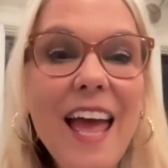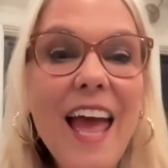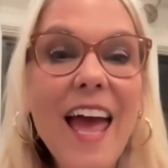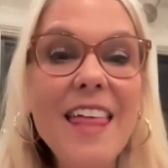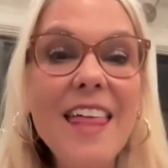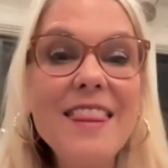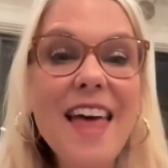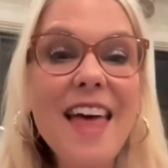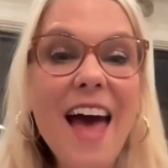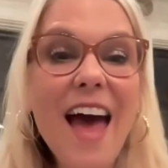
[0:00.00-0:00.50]

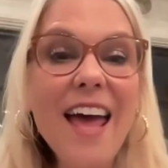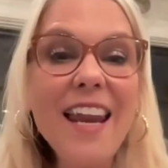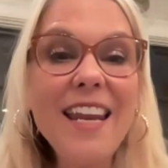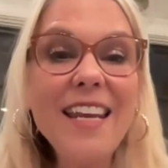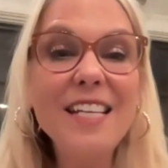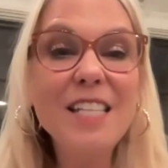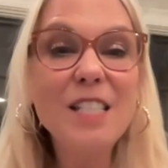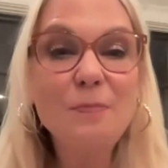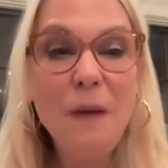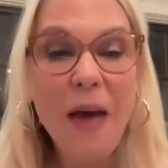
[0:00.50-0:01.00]
And that
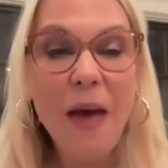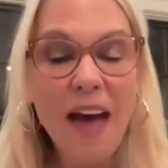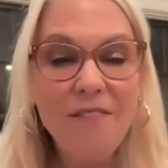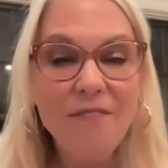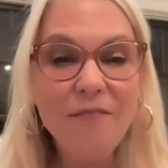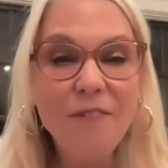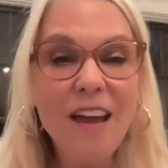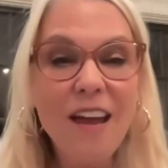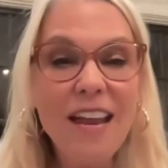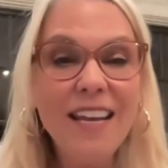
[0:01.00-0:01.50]
is Pat
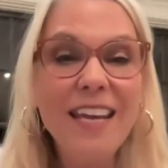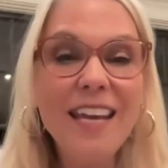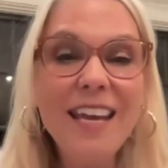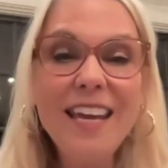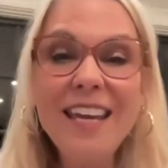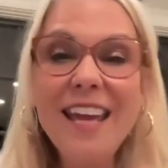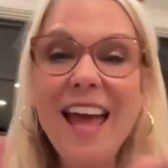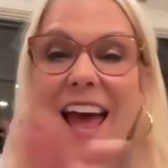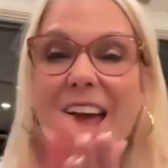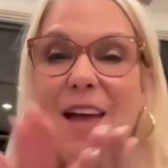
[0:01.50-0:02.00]
Fraley.
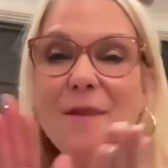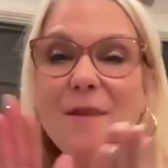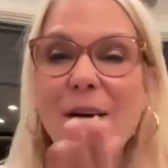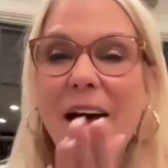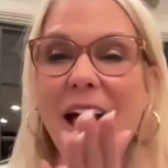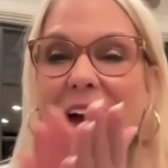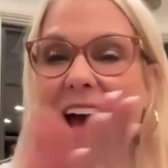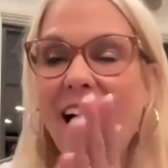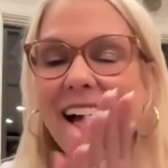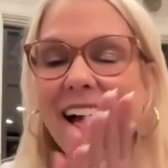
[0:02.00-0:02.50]
Yay,
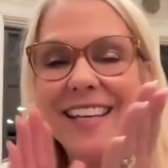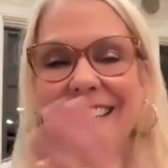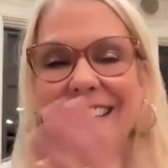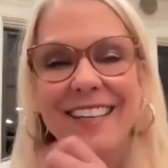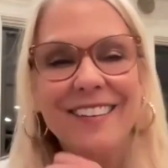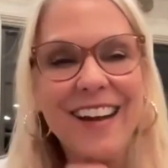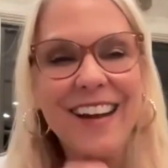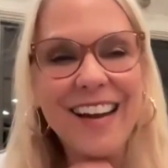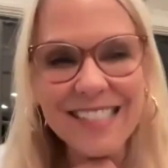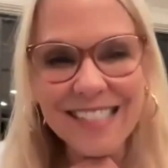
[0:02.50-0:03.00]
Pat.
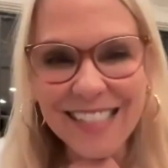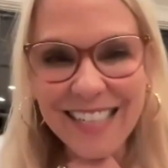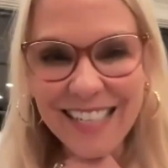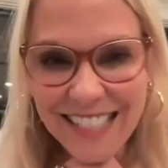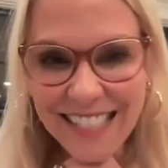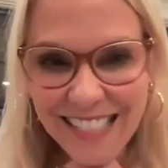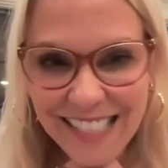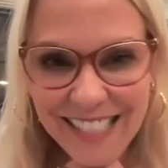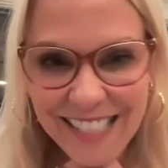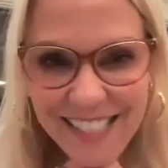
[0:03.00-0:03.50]

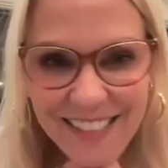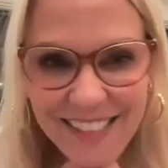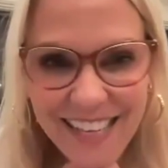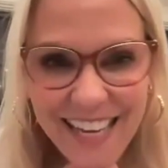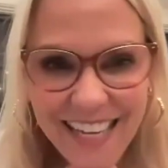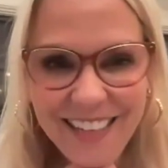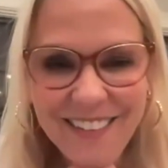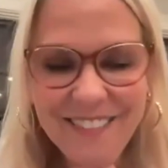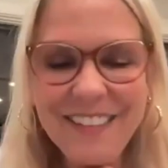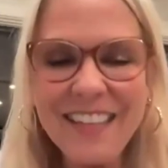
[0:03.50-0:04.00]
Congratulations. You're the
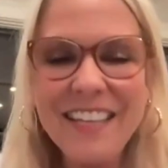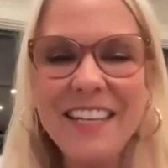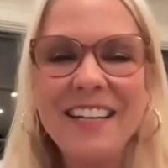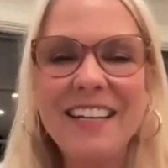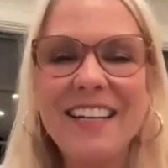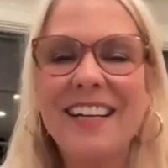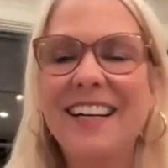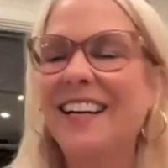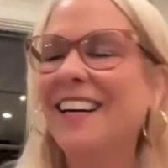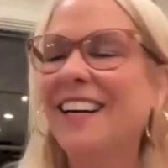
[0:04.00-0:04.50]
lucky
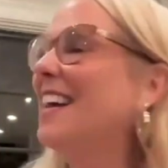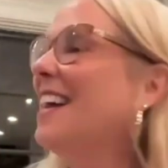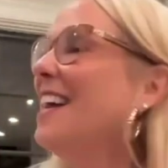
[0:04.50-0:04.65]
winner.